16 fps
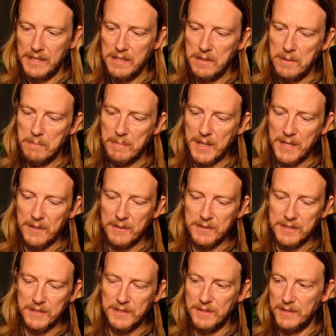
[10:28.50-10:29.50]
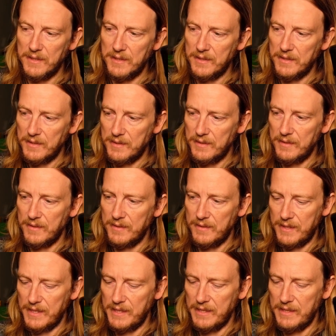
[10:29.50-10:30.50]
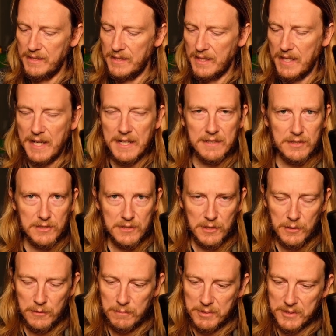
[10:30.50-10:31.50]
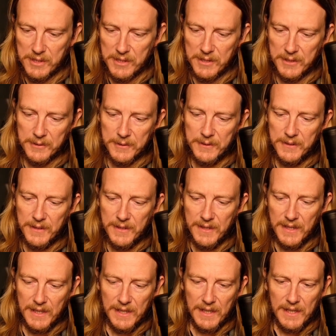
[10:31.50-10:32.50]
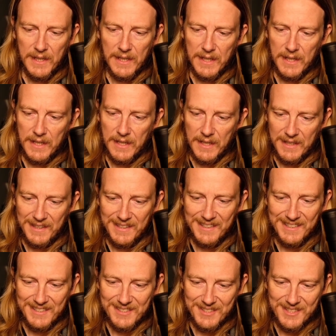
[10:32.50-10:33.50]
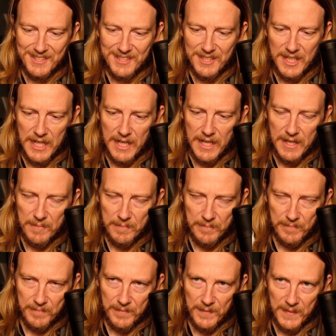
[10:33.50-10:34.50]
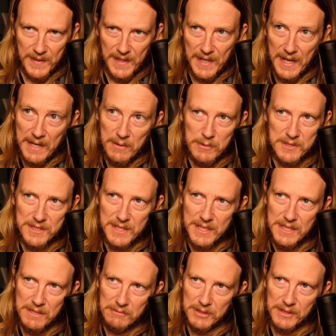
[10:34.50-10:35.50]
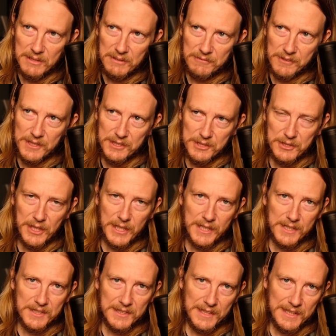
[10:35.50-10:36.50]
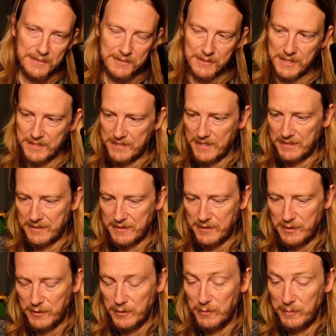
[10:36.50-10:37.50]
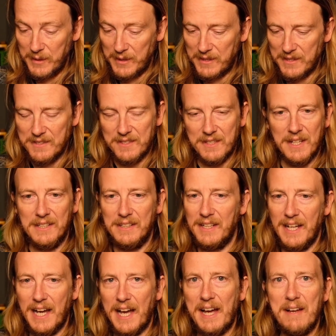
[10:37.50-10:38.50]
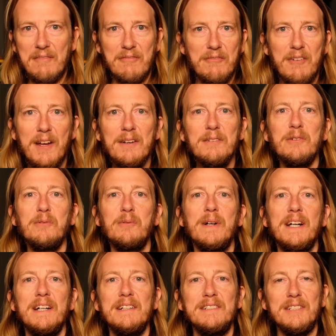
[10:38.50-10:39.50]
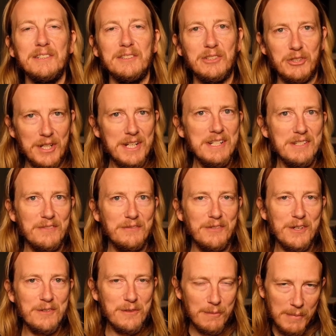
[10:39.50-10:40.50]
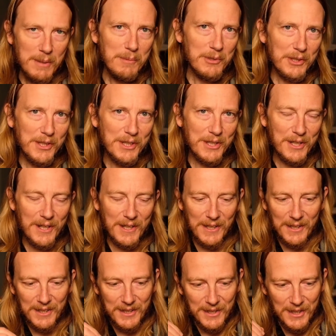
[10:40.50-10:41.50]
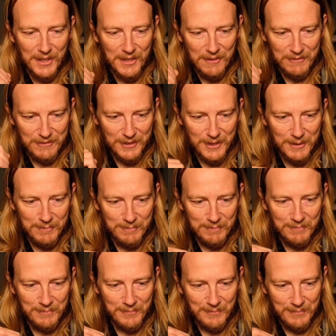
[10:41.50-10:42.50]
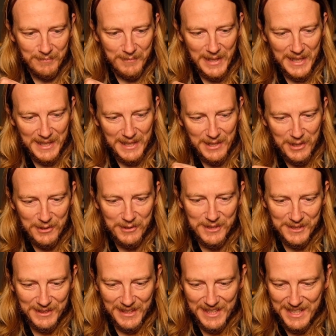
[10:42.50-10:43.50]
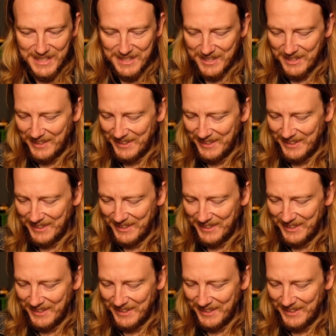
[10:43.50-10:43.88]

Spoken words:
about the X2 Pro is I was getting really frustrated in Aether SX2 because I found a way to transfer the memory card from my Odin Lite